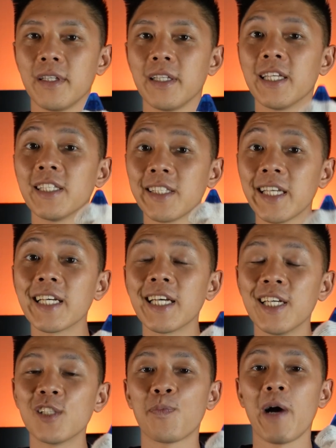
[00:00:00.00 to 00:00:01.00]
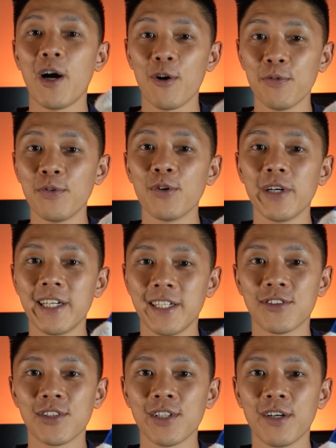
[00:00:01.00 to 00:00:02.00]
This thing is powerful in
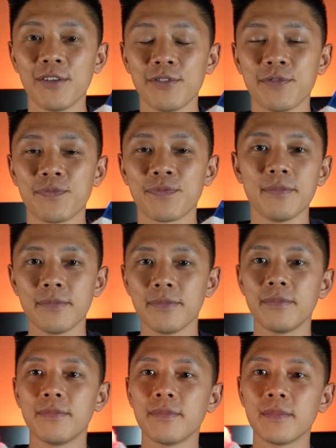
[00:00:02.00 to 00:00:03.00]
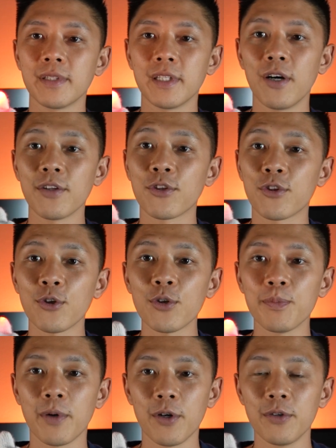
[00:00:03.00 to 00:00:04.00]
itself. On the third
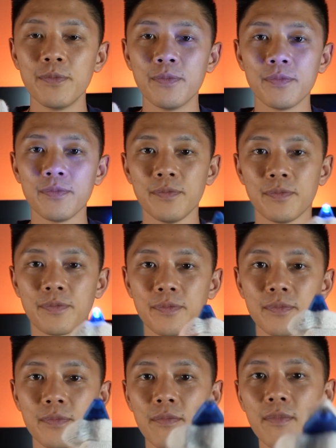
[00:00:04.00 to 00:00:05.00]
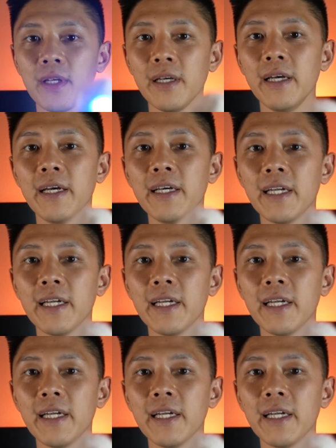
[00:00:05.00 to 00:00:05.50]
mode, it